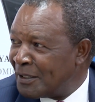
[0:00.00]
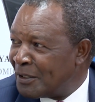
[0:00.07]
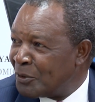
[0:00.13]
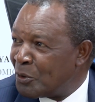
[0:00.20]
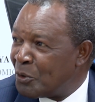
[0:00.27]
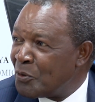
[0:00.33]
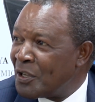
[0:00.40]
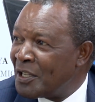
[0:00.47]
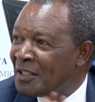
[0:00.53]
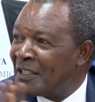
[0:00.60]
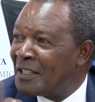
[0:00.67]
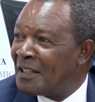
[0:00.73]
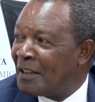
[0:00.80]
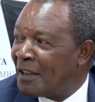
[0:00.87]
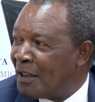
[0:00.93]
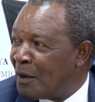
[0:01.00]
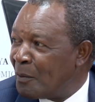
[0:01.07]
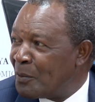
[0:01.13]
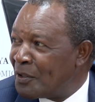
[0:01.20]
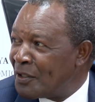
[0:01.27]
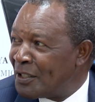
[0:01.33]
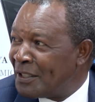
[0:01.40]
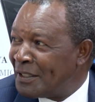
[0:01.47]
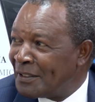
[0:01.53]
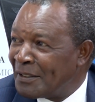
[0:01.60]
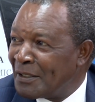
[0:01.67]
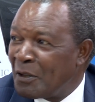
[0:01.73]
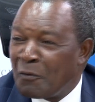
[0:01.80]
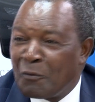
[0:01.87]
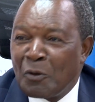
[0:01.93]
So you can see the gap, isn't it?
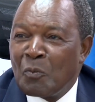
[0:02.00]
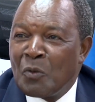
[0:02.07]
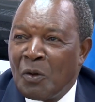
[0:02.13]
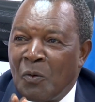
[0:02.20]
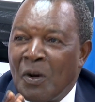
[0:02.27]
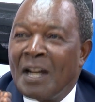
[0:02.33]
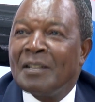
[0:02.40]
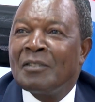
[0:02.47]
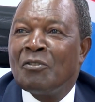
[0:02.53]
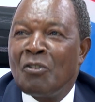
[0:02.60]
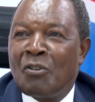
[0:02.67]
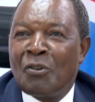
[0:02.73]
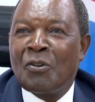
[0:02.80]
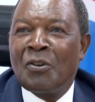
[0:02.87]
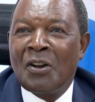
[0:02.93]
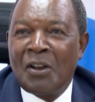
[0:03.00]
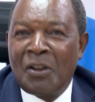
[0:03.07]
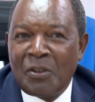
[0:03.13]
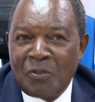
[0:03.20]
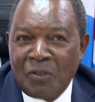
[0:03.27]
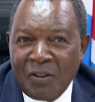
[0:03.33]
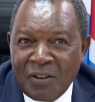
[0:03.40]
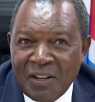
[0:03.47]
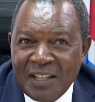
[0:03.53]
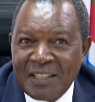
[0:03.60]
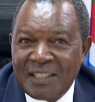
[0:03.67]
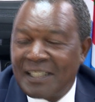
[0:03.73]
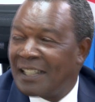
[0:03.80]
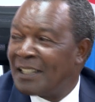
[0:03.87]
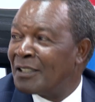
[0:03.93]
From the word go, you're already
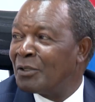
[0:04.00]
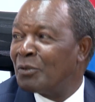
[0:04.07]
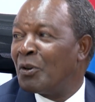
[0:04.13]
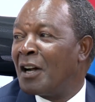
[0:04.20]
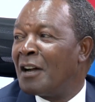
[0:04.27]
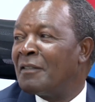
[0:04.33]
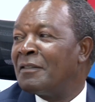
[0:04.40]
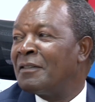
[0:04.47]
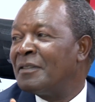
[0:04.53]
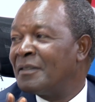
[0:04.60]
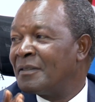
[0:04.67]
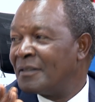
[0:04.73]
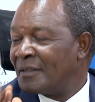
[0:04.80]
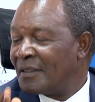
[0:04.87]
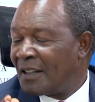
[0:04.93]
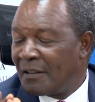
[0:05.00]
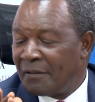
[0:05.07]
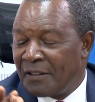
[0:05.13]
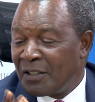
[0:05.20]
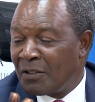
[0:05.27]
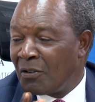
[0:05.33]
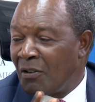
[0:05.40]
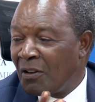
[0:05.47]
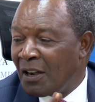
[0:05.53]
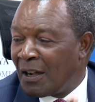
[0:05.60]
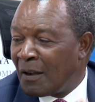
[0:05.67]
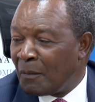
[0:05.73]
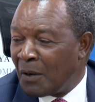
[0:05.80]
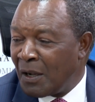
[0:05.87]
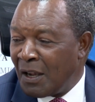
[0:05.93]
set to have a fiscal
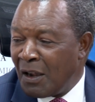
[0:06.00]
gap,